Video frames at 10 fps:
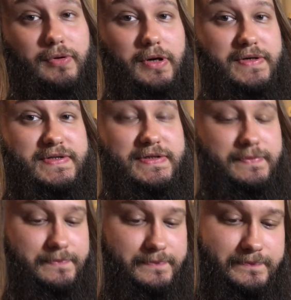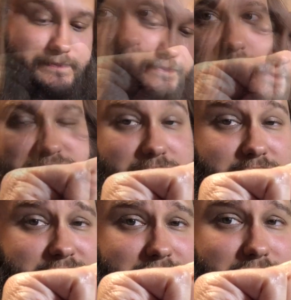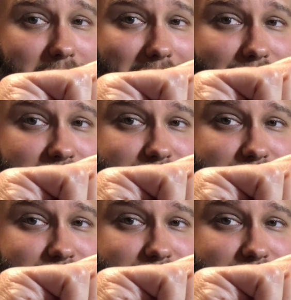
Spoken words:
plus. And as you can see, I have these